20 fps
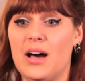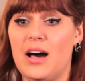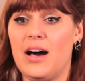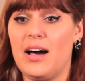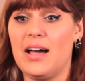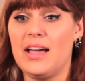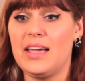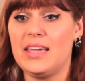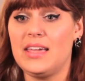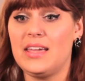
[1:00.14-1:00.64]

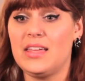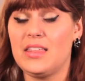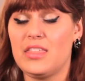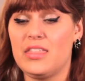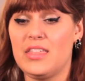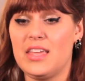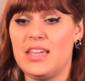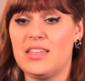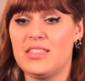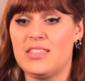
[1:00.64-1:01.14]
I
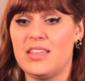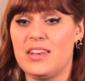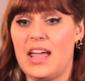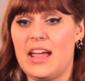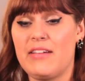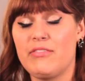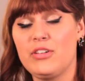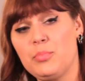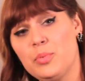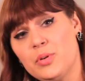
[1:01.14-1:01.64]
think that
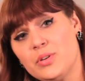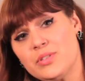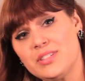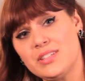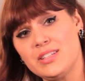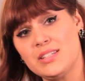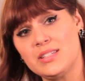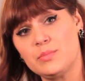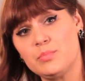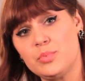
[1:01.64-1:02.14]
every
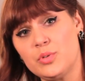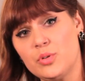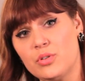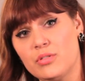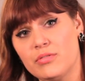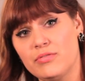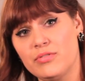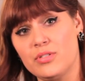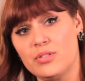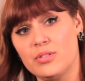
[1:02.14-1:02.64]
person is
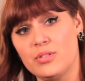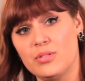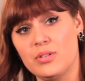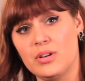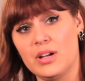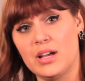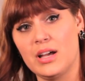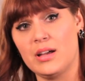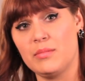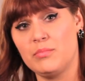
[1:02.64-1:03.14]
beautiful.
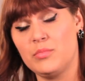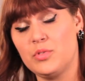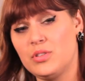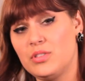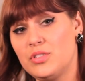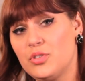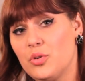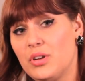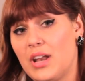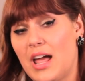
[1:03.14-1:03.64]

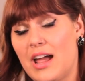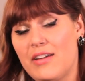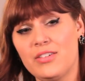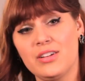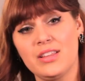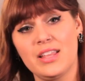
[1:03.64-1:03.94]
Don't ever